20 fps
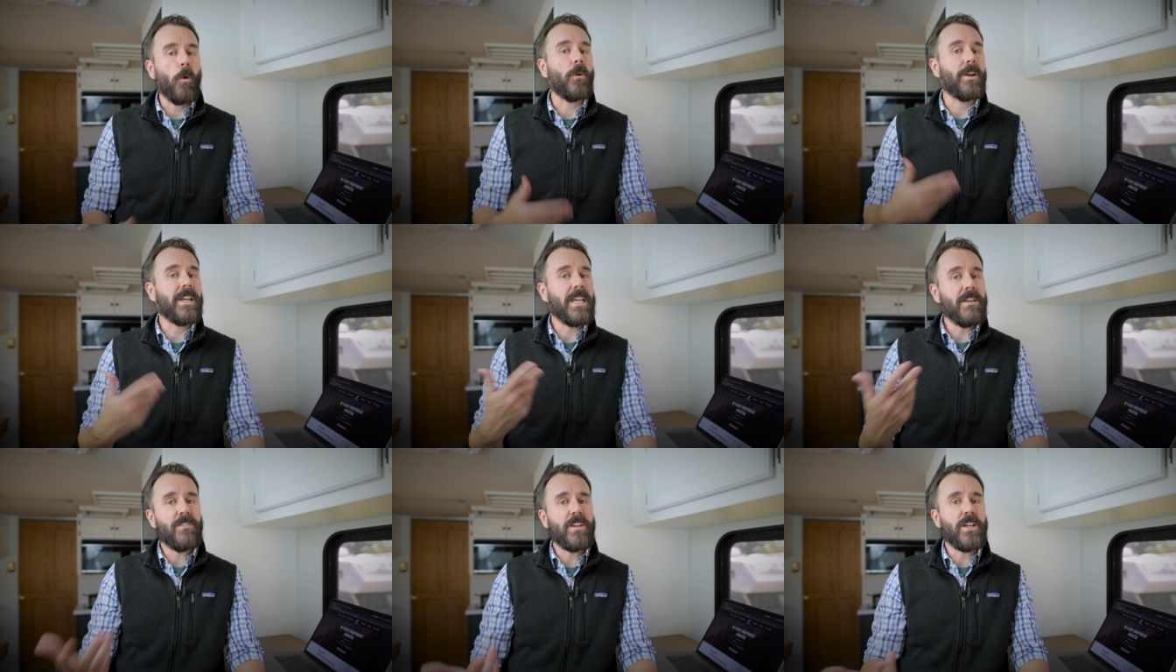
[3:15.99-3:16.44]

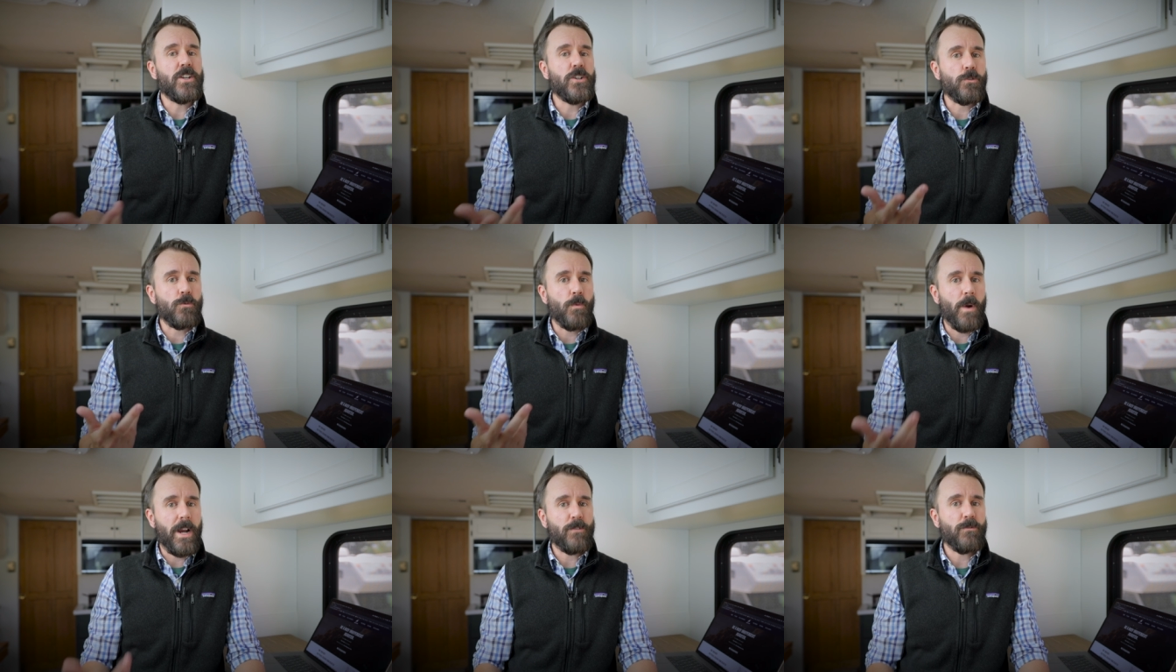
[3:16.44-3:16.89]
or even a
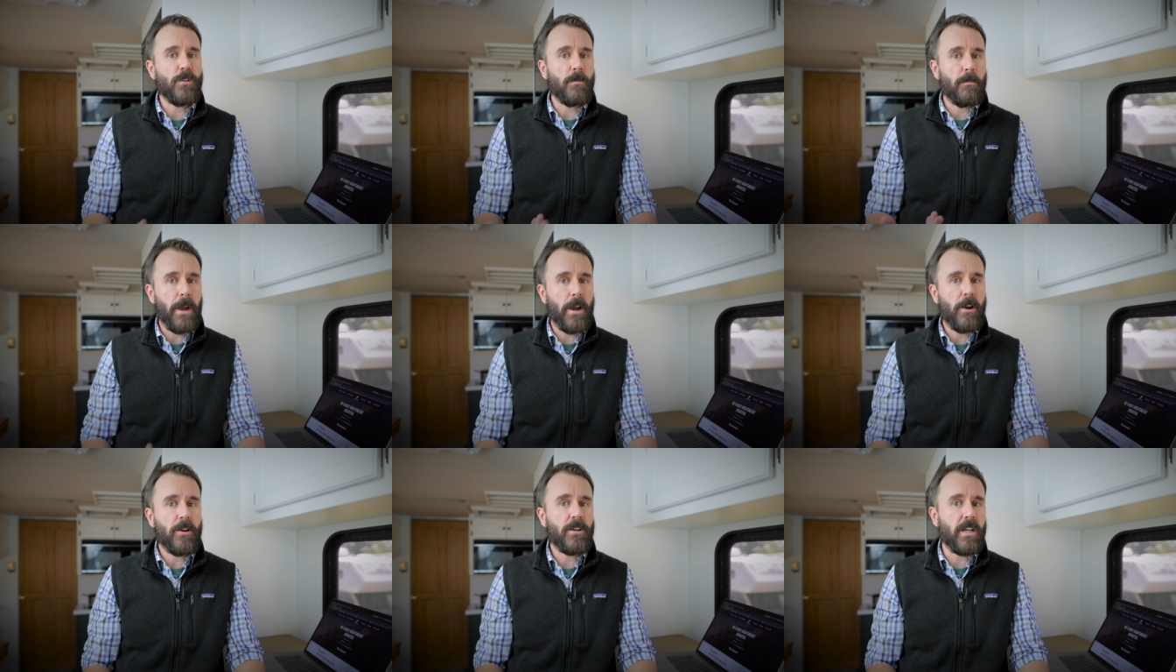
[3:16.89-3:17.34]
direct
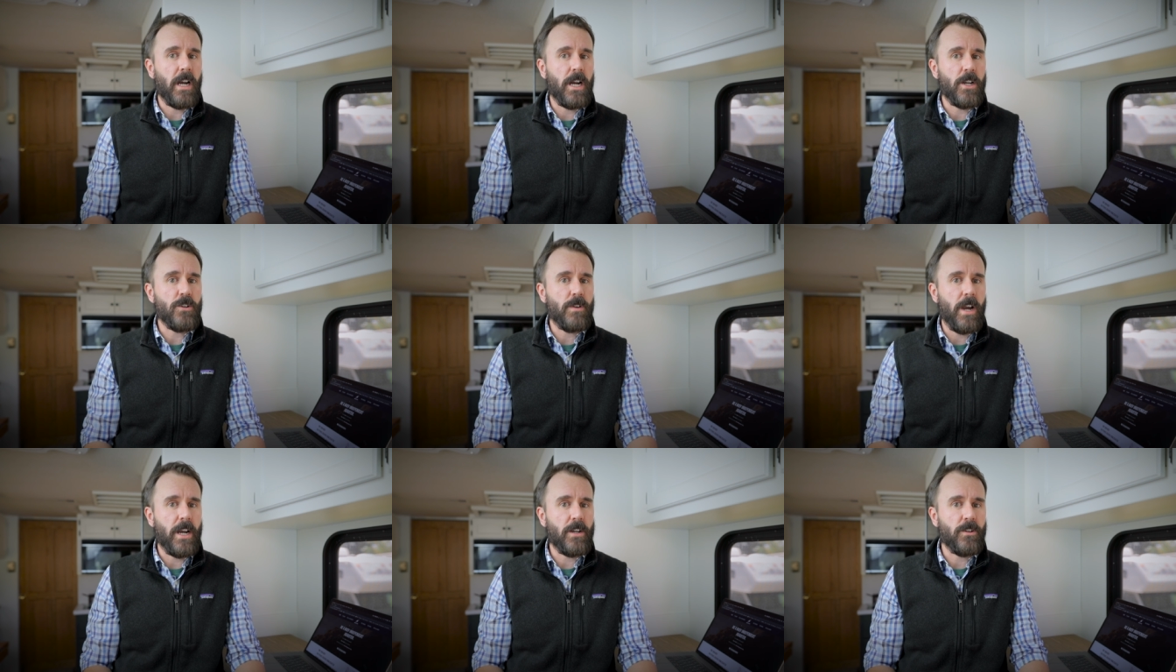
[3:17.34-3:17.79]
repair
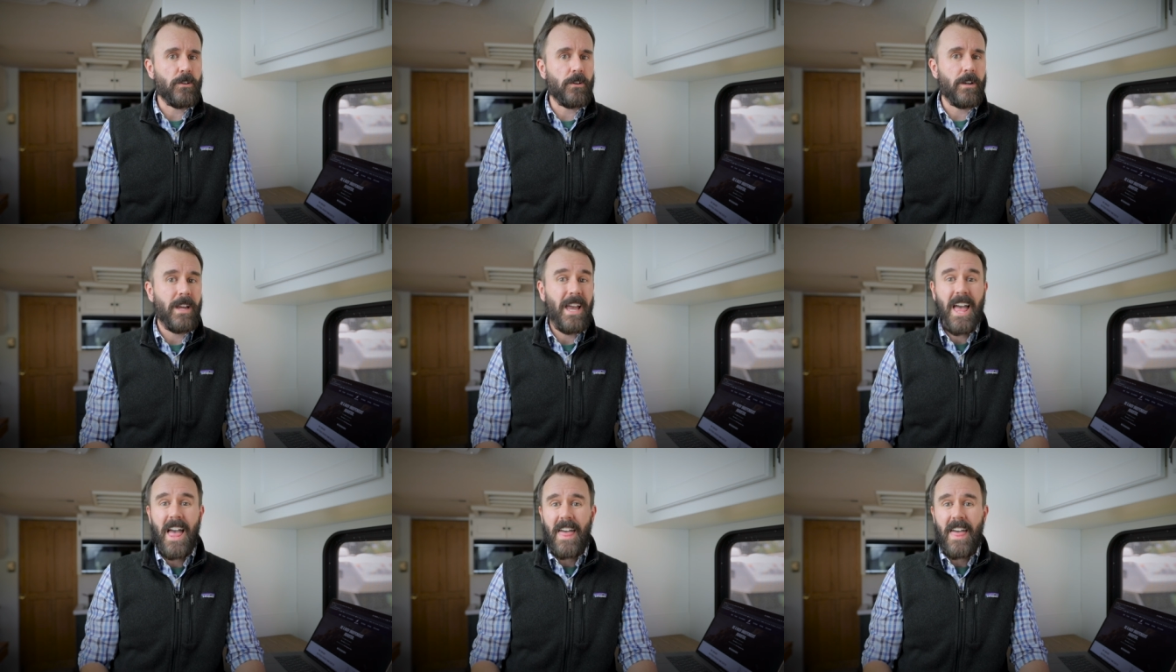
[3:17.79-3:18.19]
contractor